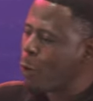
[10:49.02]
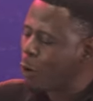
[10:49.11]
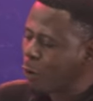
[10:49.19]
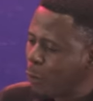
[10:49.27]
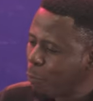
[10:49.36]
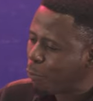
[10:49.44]

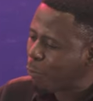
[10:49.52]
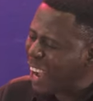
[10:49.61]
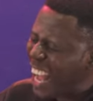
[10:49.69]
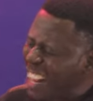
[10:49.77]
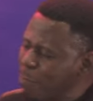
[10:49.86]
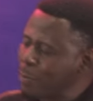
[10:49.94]
go
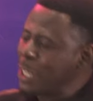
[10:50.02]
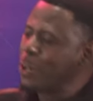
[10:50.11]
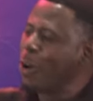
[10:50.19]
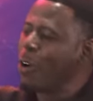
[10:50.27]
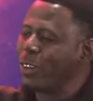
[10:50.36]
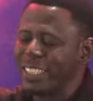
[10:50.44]
far
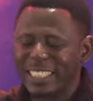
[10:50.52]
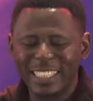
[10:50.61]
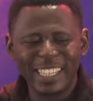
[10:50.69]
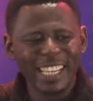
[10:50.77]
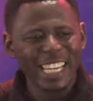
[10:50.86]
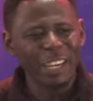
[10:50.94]
beyond
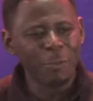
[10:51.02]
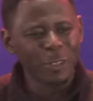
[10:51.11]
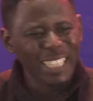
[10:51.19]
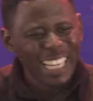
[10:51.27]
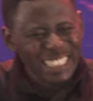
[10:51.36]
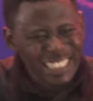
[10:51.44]

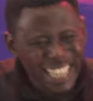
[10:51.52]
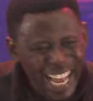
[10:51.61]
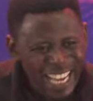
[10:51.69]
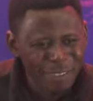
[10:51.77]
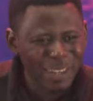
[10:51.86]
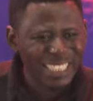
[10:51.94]
even that
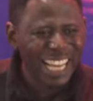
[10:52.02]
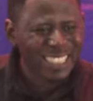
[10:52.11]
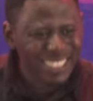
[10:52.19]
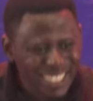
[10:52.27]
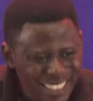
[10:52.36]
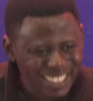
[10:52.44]
time and that
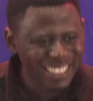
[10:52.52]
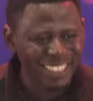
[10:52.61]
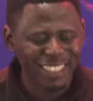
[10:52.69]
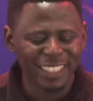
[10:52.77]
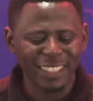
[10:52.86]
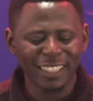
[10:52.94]
season,
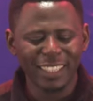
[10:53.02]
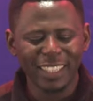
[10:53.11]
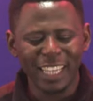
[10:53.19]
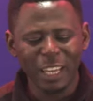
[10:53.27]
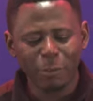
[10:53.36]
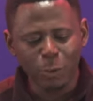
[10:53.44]

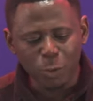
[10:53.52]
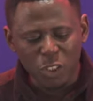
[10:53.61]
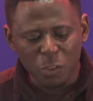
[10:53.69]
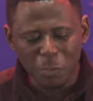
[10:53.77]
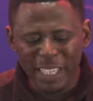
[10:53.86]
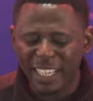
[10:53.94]
even to
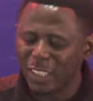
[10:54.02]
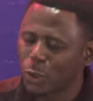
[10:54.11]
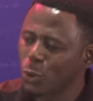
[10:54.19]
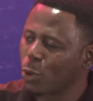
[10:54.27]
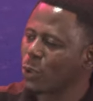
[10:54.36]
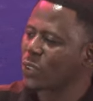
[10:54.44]
speak
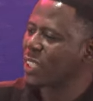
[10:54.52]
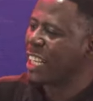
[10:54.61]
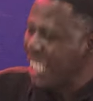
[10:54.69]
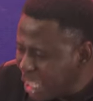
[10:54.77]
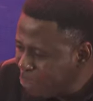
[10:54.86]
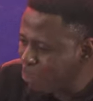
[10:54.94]
into us,
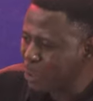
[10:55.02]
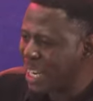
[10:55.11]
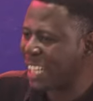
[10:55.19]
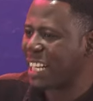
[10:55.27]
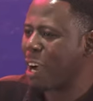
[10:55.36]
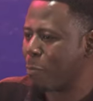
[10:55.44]
even
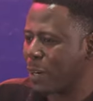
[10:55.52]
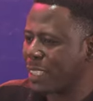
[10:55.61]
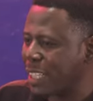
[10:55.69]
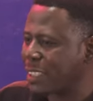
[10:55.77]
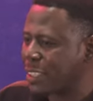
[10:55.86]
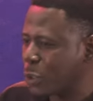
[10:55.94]
at our
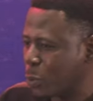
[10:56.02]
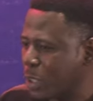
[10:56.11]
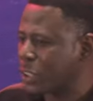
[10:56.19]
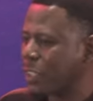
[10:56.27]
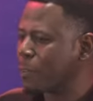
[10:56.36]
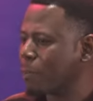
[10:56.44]
present
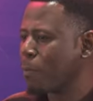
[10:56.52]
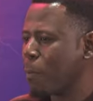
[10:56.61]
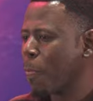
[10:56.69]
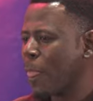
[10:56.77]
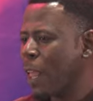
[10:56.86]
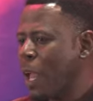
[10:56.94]
situation.
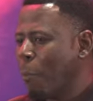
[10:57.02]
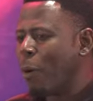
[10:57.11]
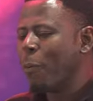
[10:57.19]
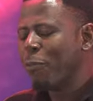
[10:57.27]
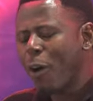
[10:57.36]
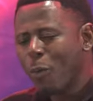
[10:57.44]

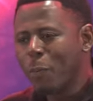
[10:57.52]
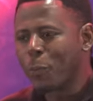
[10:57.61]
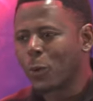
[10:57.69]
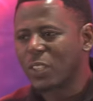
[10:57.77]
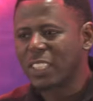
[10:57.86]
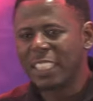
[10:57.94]
But before we
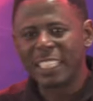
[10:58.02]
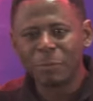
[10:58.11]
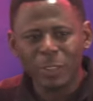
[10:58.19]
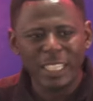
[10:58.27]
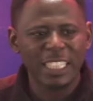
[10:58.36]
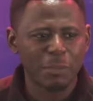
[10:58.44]
proceed,
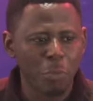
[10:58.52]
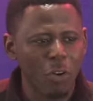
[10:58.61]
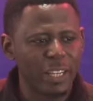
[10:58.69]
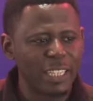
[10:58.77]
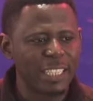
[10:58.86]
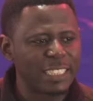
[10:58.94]
even this
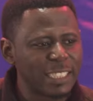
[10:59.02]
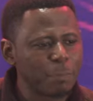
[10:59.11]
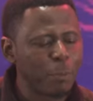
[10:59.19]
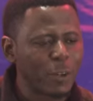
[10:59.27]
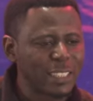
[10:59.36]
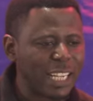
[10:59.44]
morning, it's
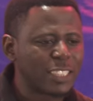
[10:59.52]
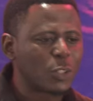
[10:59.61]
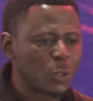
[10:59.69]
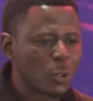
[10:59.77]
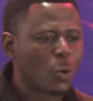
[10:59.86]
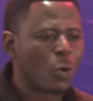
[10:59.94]
important
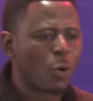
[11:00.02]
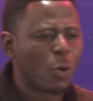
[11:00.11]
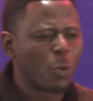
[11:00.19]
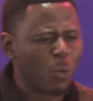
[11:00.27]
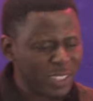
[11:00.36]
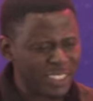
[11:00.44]
to know
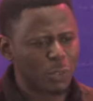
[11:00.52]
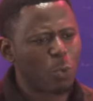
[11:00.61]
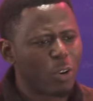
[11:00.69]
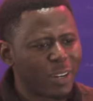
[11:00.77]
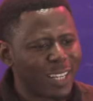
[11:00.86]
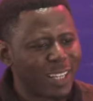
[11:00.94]
what is
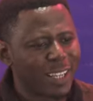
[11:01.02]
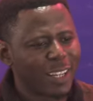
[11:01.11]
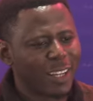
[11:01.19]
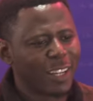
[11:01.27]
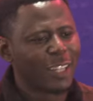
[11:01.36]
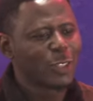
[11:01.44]
worry.
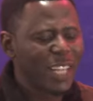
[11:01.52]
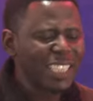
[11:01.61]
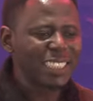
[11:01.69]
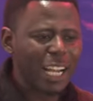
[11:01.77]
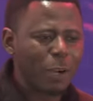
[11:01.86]
So let's